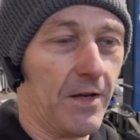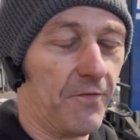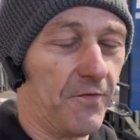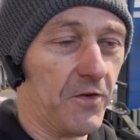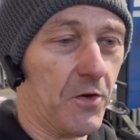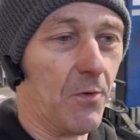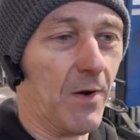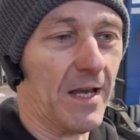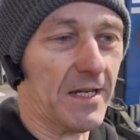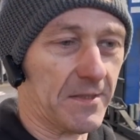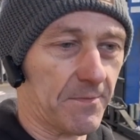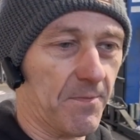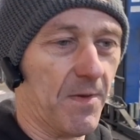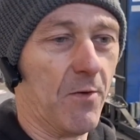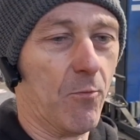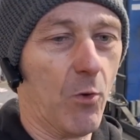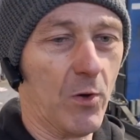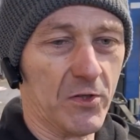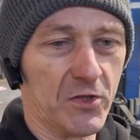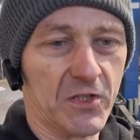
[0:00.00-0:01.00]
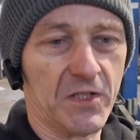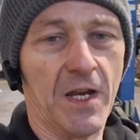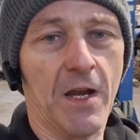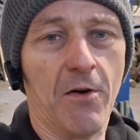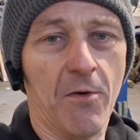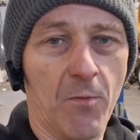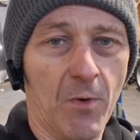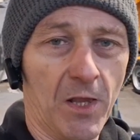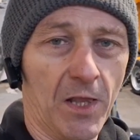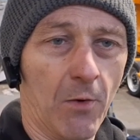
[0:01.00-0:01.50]
you ask me which
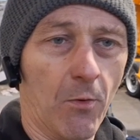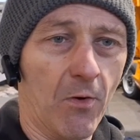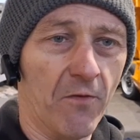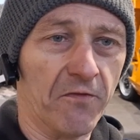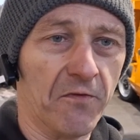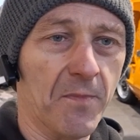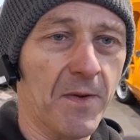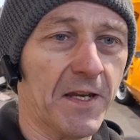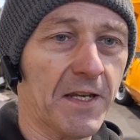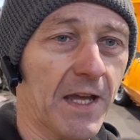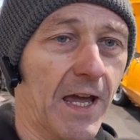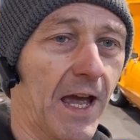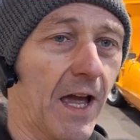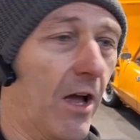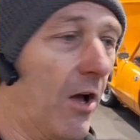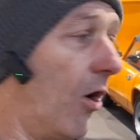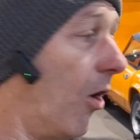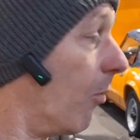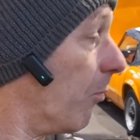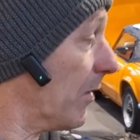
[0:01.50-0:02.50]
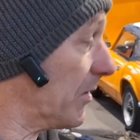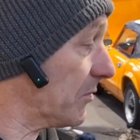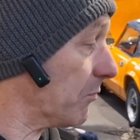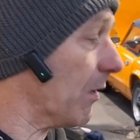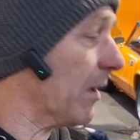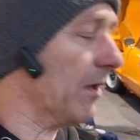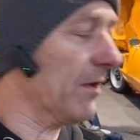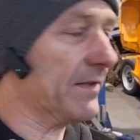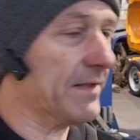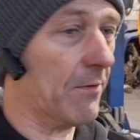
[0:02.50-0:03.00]
steering wheel I want for my car, or which
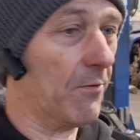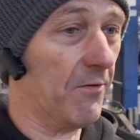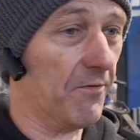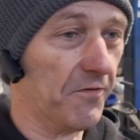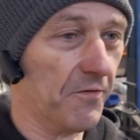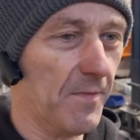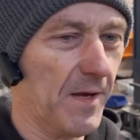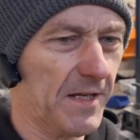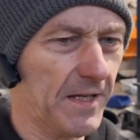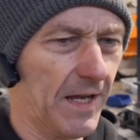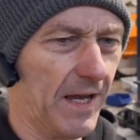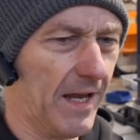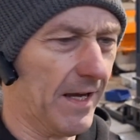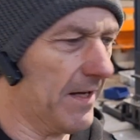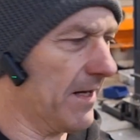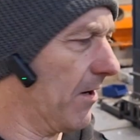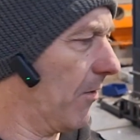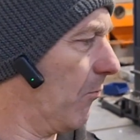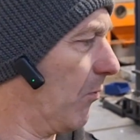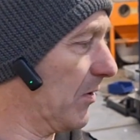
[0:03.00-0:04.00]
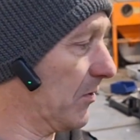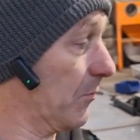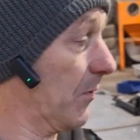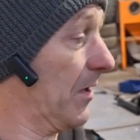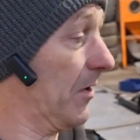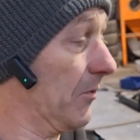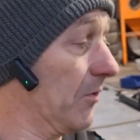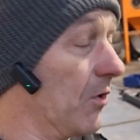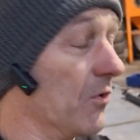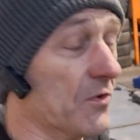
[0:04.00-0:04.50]
wheels I want for my car, which
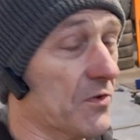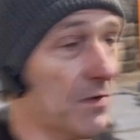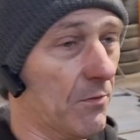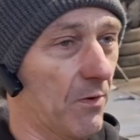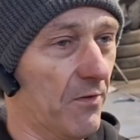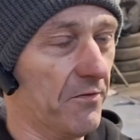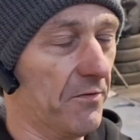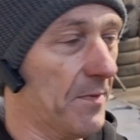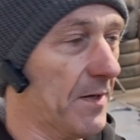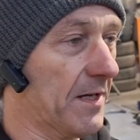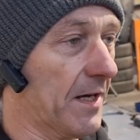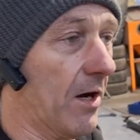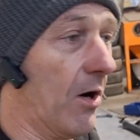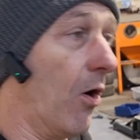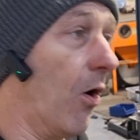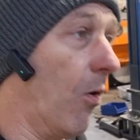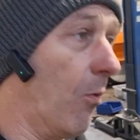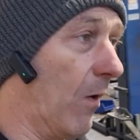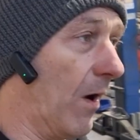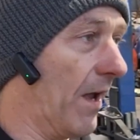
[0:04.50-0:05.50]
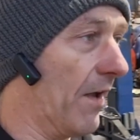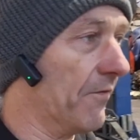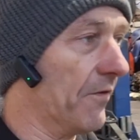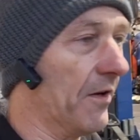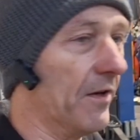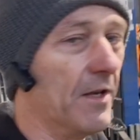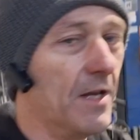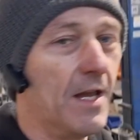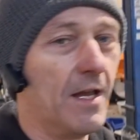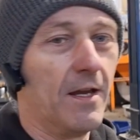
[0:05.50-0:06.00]
wheel nuts I want for my car, or whatever.
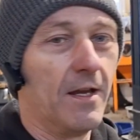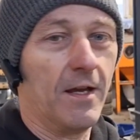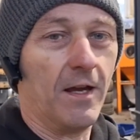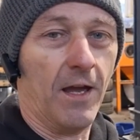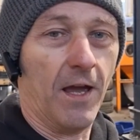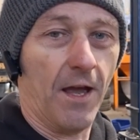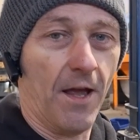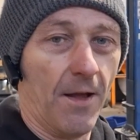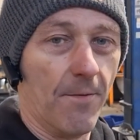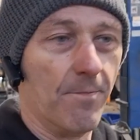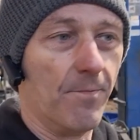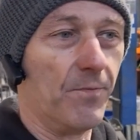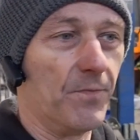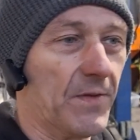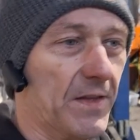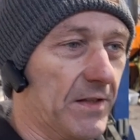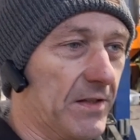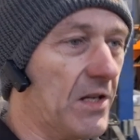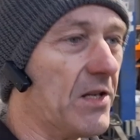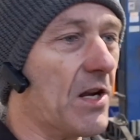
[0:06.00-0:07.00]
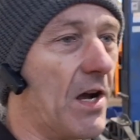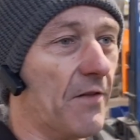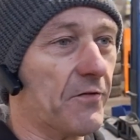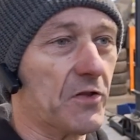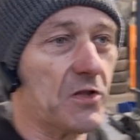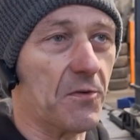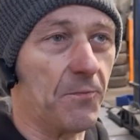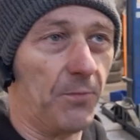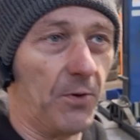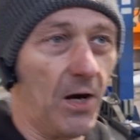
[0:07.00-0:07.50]
You don't have
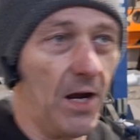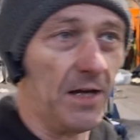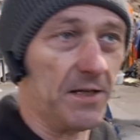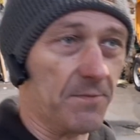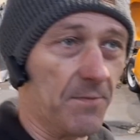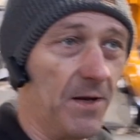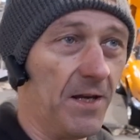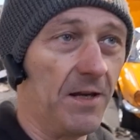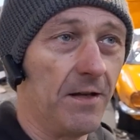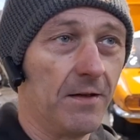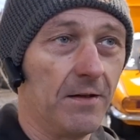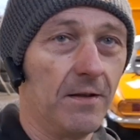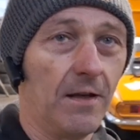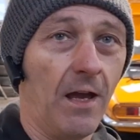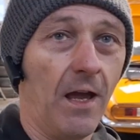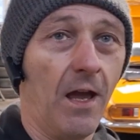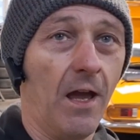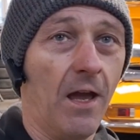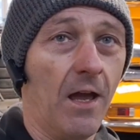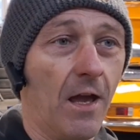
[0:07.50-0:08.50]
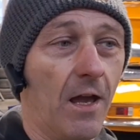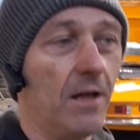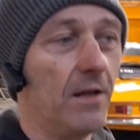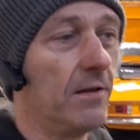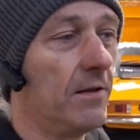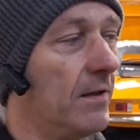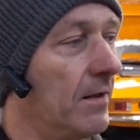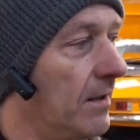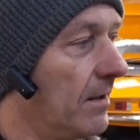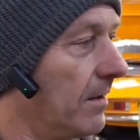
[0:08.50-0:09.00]
to surprise me. Not
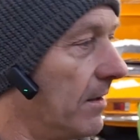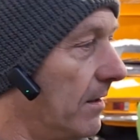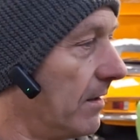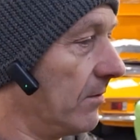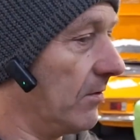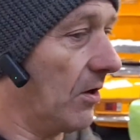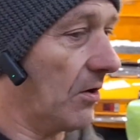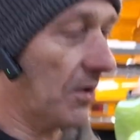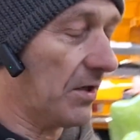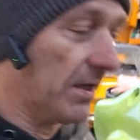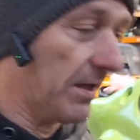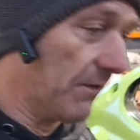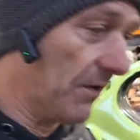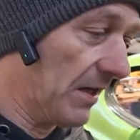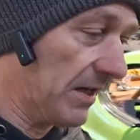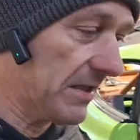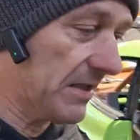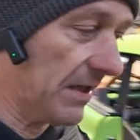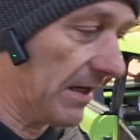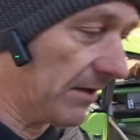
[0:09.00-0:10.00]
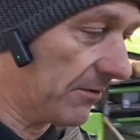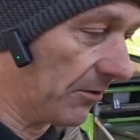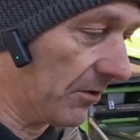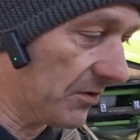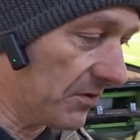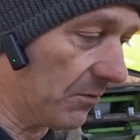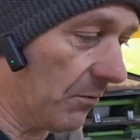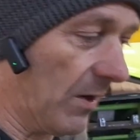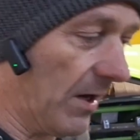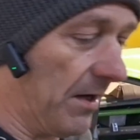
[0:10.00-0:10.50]
going to give any
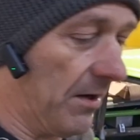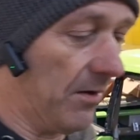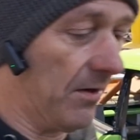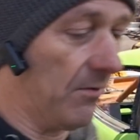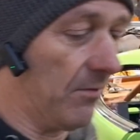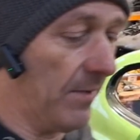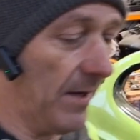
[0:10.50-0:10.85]
secrets away here